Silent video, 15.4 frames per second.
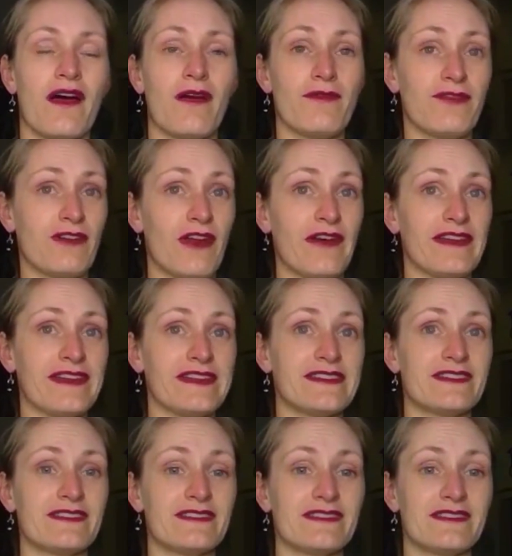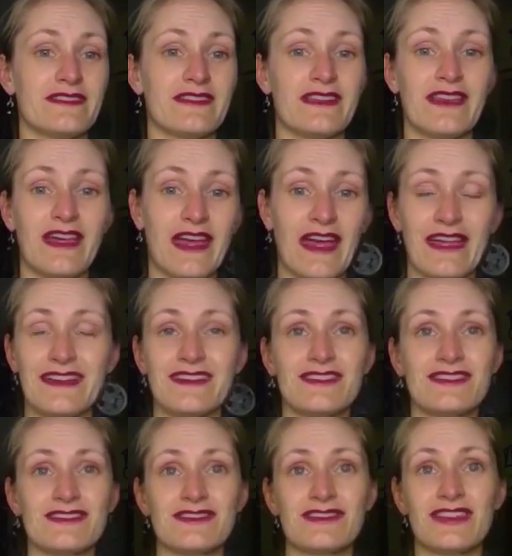I'm flying.
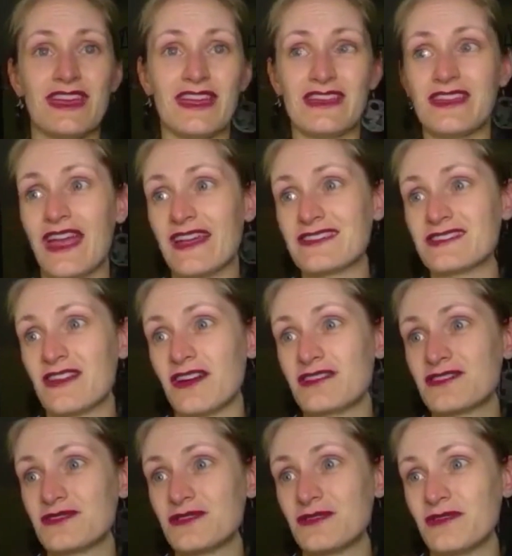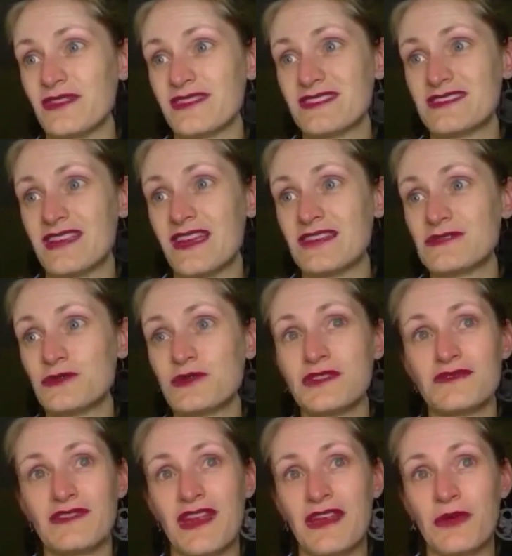And the next article, as I say, is
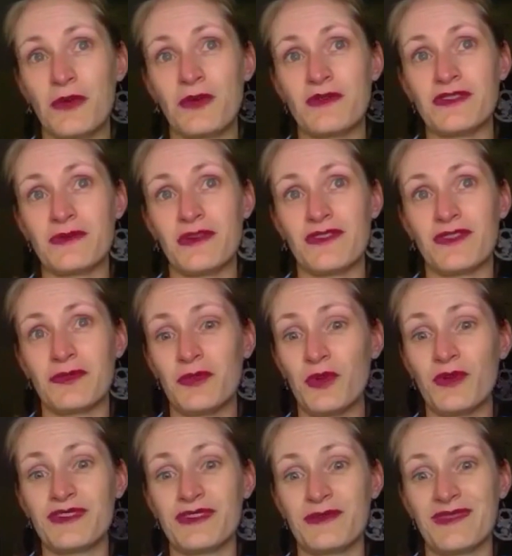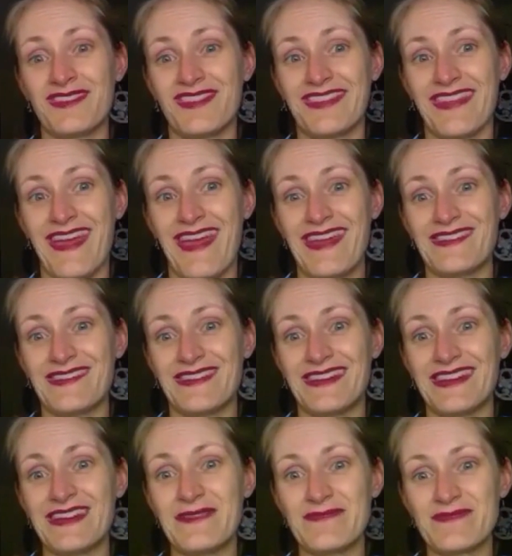already written, already with
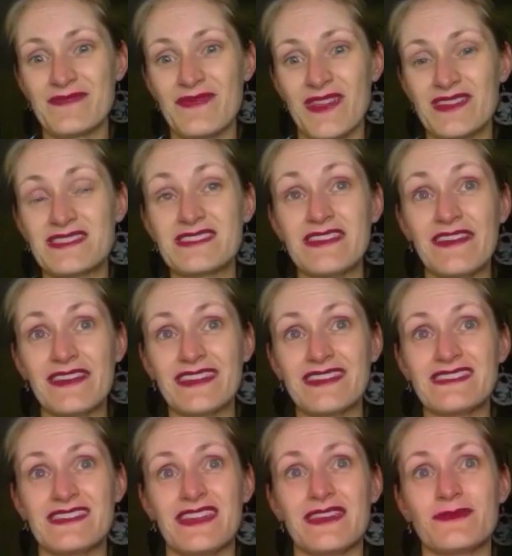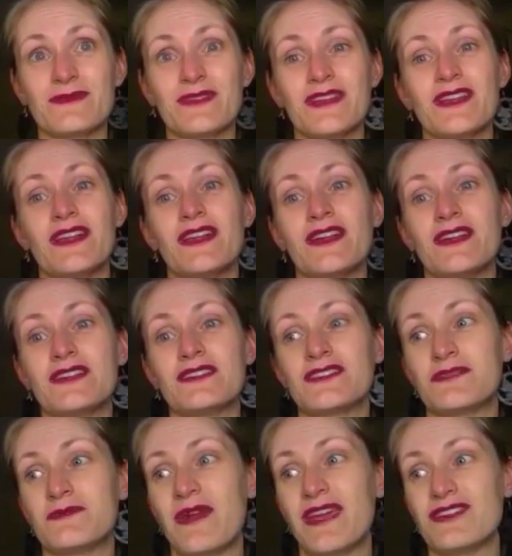their design team
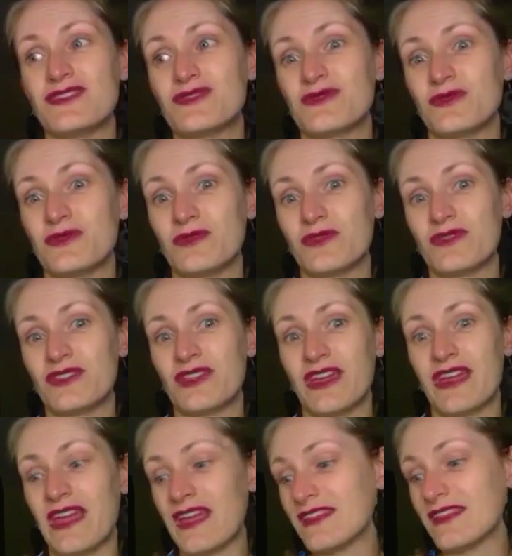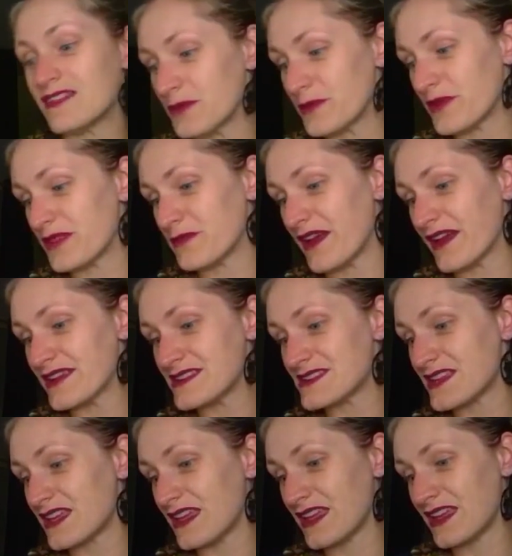to make sure that it ends up in the
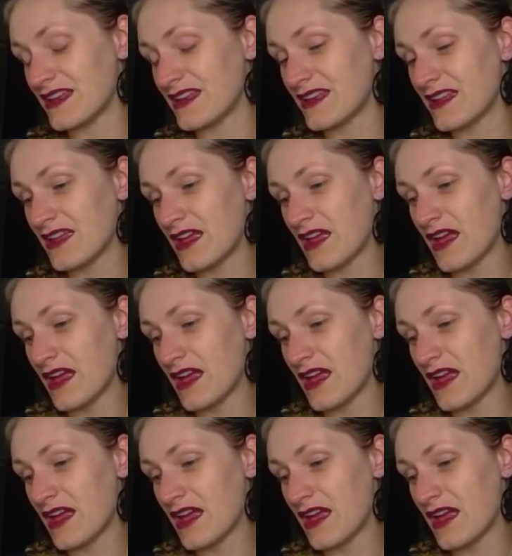magazine.